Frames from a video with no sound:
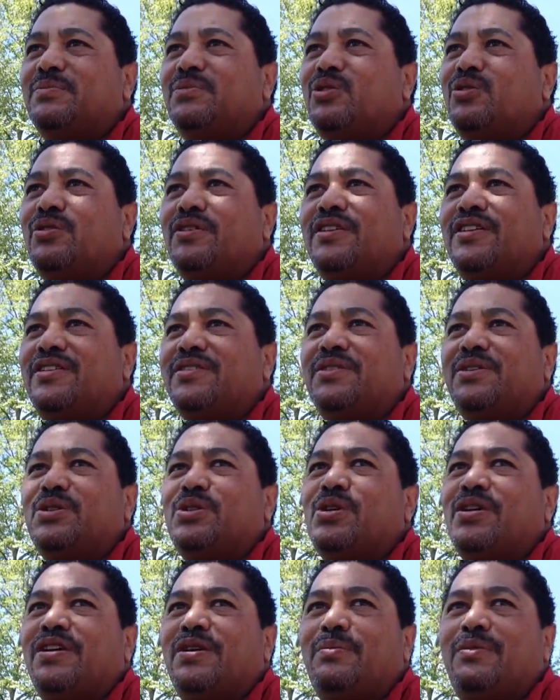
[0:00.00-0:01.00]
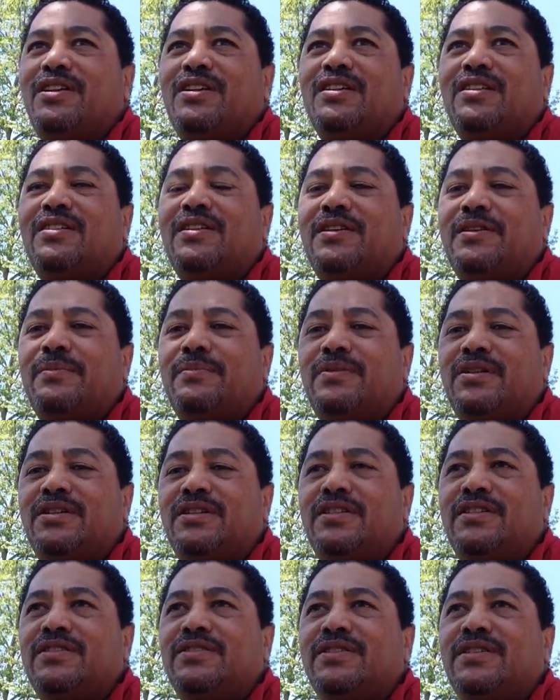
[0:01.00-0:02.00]
going out there trying to make a lot of
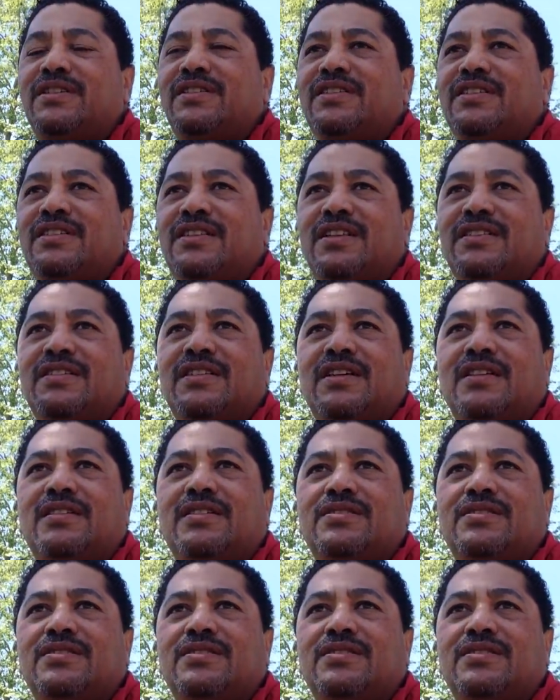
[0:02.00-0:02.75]
money or anything like that.